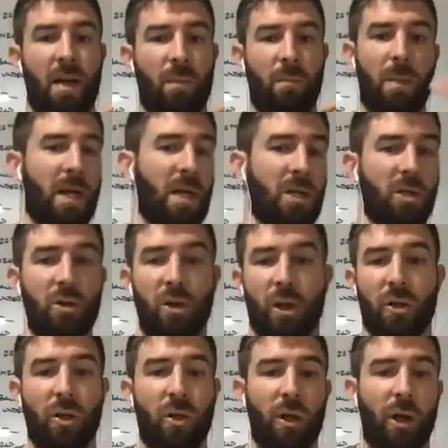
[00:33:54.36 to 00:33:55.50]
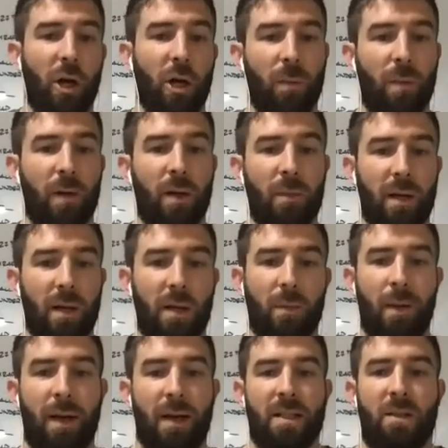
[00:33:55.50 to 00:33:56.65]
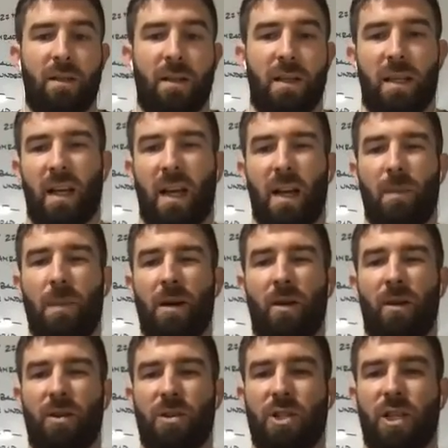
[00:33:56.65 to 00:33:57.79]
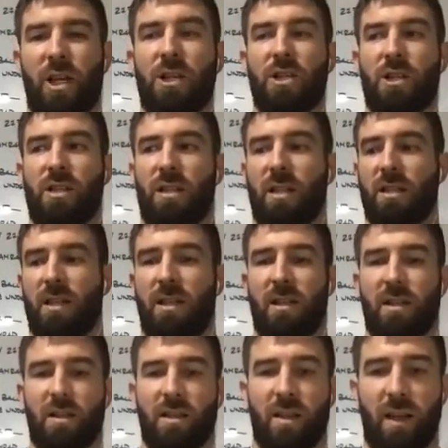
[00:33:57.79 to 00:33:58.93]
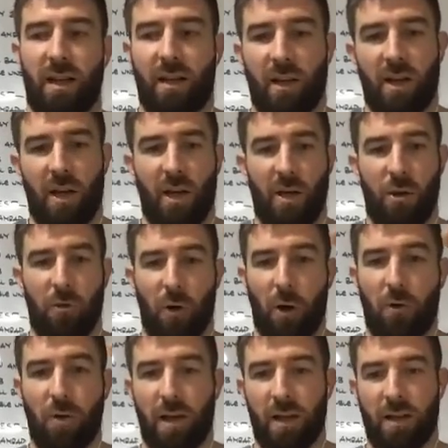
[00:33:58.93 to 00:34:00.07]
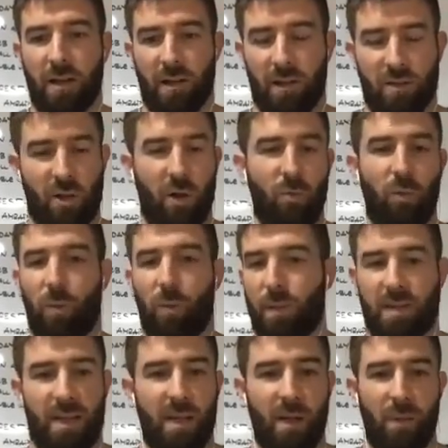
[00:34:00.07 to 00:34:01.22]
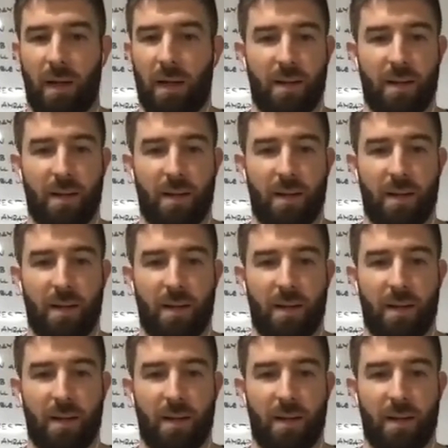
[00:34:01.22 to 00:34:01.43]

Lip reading: me and you could do the Open and be competitive. And then they kind of made all those changes and it turned into like, you're only the top 1% of playing